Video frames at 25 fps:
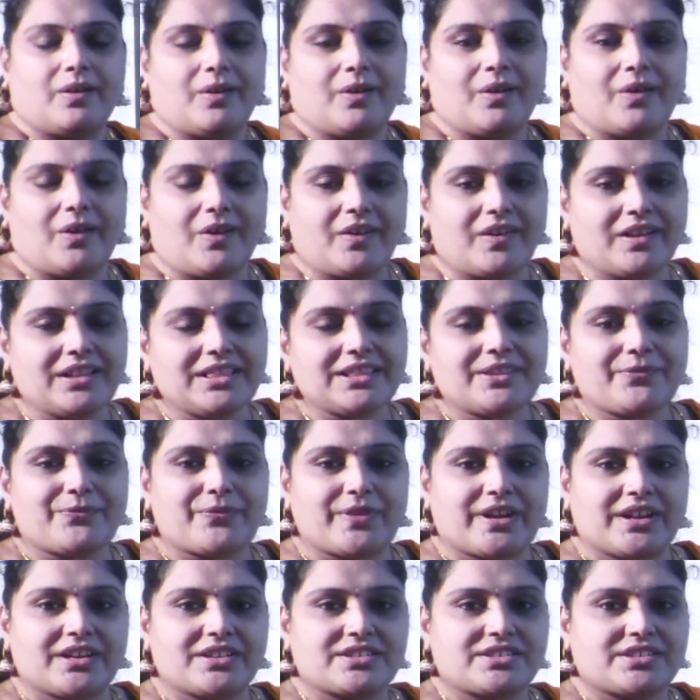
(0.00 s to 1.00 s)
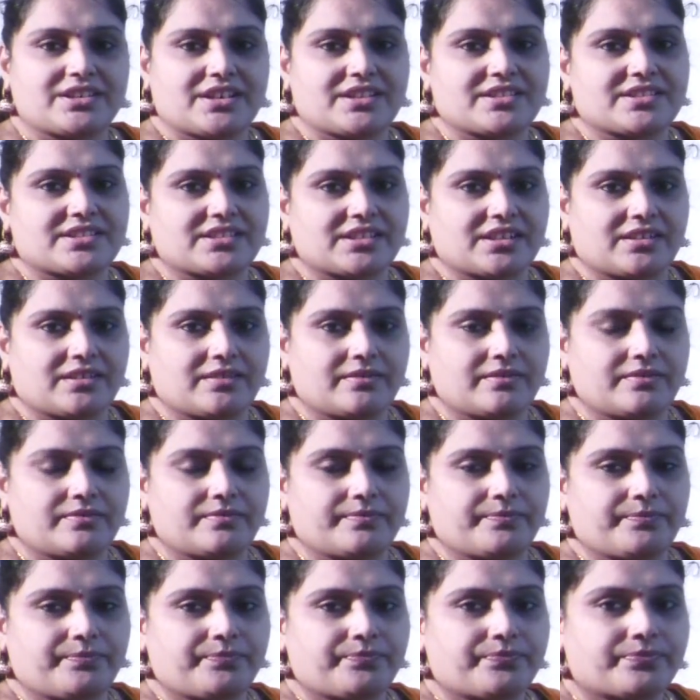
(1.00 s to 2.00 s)
all the functions
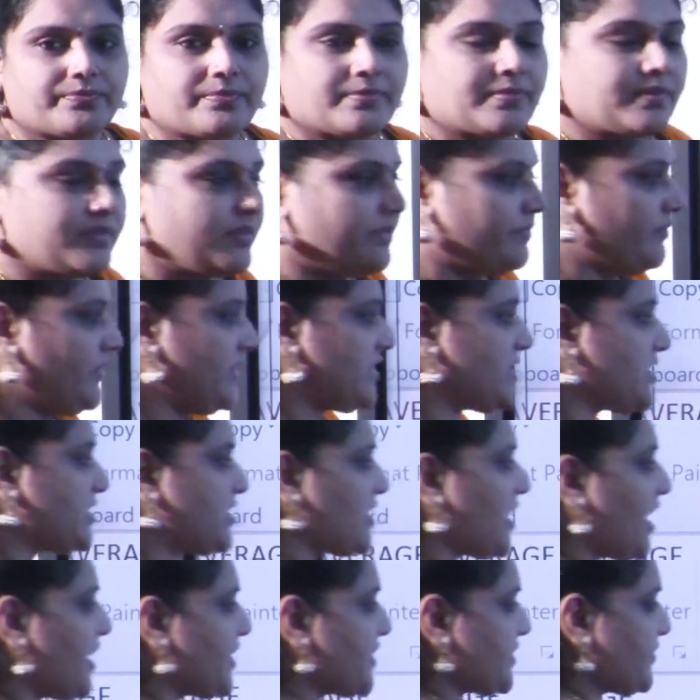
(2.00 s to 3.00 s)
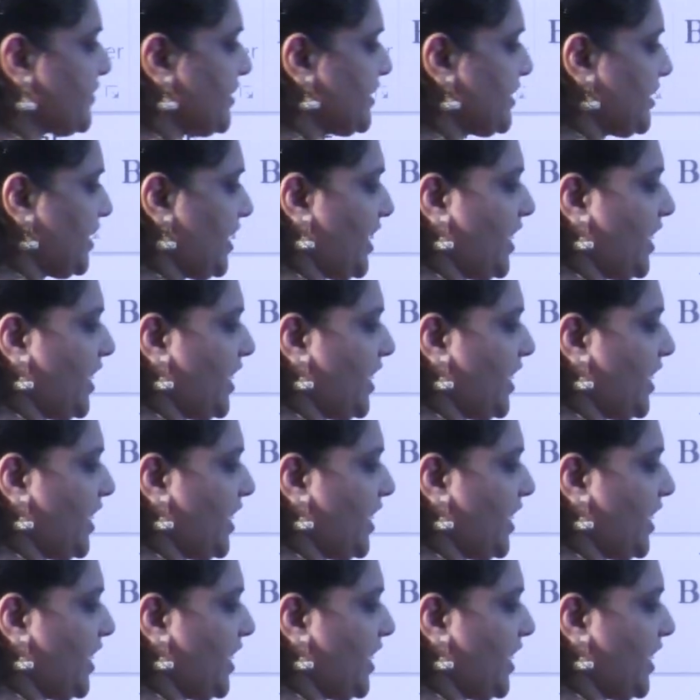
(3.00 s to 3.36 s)
which starts with